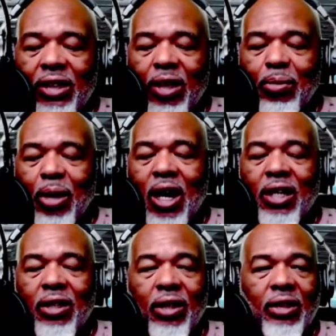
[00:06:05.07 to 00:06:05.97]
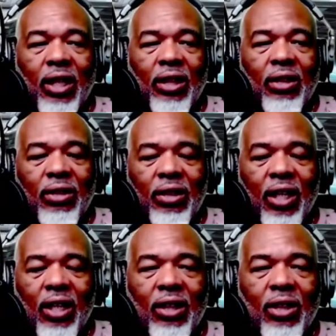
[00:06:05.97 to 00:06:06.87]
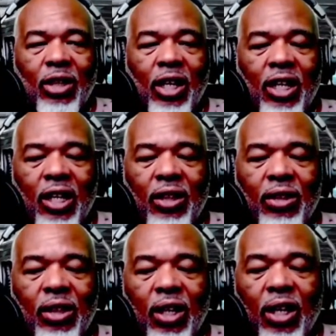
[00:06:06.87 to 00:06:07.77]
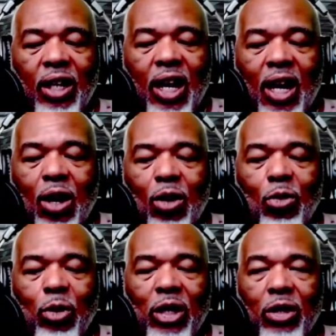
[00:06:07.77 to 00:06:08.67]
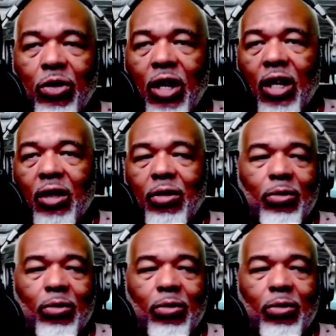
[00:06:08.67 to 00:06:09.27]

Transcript: sitting behind us. That that that ain't how we do that.